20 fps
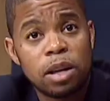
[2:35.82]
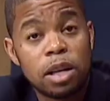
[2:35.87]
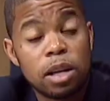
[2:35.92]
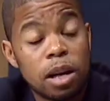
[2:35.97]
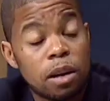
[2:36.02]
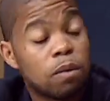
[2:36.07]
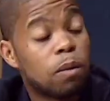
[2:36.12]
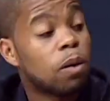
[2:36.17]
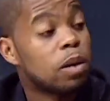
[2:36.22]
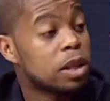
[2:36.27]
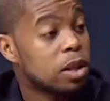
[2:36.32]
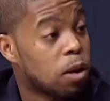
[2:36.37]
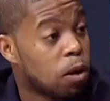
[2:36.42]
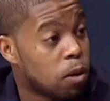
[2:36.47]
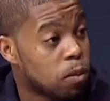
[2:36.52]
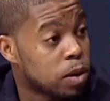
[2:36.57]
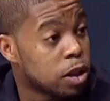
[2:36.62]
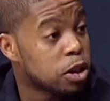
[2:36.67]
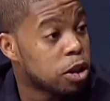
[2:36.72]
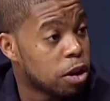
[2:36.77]
it. I've
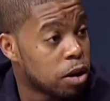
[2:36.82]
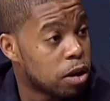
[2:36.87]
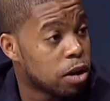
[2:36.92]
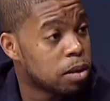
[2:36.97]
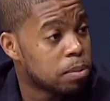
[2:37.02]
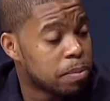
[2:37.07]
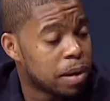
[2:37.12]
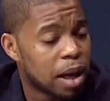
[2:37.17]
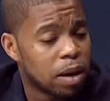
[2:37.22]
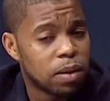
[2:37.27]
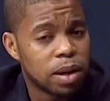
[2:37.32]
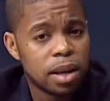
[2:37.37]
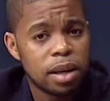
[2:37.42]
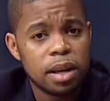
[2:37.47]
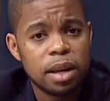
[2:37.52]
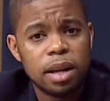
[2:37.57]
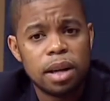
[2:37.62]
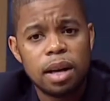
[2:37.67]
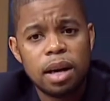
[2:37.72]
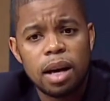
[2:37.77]
always heard about it.
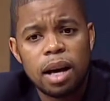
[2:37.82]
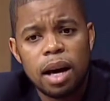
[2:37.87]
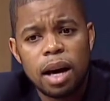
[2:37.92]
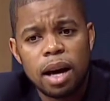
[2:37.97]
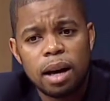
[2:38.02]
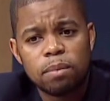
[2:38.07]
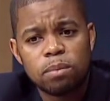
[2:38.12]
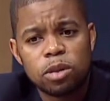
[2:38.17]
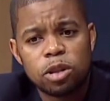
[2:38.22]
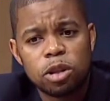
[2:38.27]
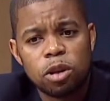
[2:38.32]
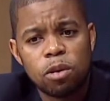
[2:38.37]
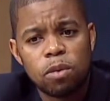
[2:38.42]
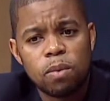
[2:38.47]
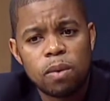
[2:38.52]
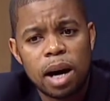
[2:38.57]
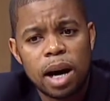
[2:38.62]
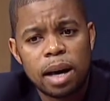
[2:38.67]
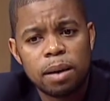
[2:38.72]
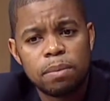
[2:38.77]
So
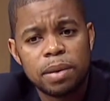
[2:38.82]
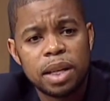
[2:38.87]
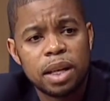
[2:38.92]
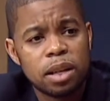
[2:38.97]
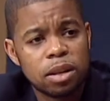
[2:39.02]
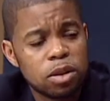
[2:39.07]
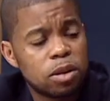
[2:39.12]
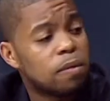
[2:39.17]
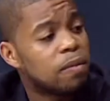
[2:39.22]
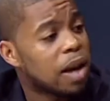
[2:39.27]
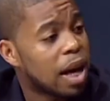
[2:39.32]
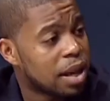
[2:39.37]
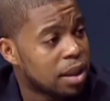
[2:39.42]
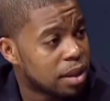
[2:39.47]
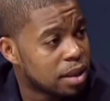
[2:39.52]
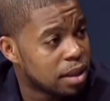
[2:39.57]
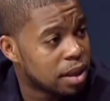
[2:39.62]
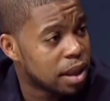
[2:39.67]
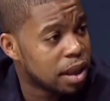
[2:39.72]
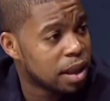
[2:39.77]
I began to
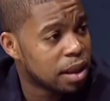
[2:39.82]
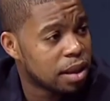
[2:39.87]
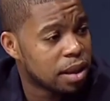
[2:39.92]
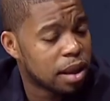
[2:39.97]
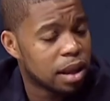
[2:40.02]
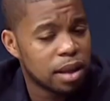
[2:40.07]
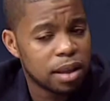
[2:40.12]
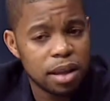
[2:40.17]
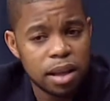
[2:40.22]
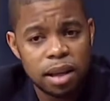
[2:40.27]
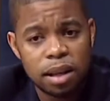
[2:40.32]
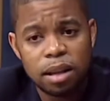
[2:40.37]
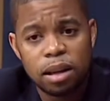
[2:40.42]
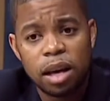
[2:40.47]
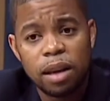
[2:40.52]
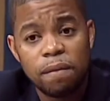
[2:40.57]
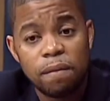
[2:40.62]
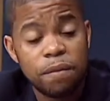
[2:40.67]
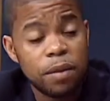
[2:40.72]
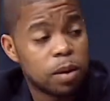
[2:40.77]
volunteer, and I did
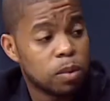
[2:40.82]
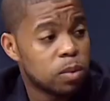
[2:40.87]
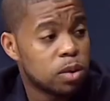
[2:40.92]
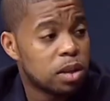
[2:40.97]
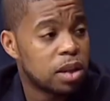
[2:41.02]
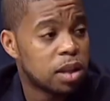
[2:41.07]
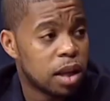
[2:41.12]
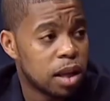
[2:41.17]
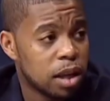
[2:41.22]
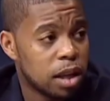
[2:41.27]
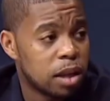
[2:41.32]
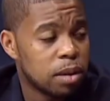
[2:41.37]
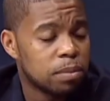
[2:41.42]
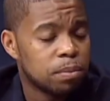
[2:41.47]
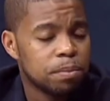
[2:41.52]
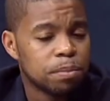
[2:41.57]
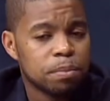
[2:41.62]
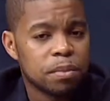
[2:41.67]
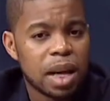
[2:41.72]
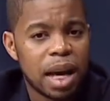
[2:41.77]
a field study.
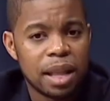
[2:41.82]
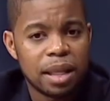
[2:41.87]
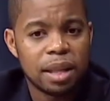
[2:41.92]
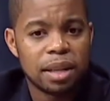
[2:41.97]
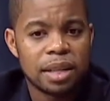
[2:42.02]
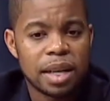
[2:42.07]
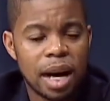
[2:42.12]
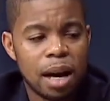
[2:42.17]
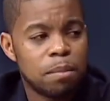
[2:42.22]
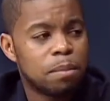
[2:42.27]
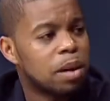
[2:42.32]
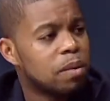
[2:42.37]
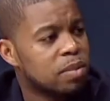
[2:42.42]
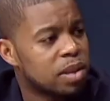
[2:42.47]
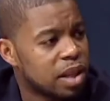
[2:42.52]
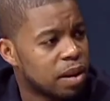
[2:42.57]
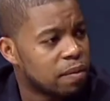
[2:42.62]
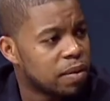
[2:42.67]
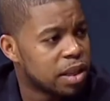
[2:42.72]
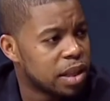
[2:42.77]
At the time, I was
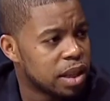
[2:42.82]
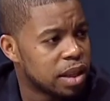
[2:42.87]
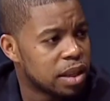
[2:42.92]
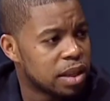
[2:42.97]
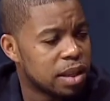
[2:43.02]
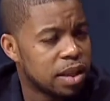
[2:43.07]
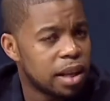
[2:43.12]
at Virginia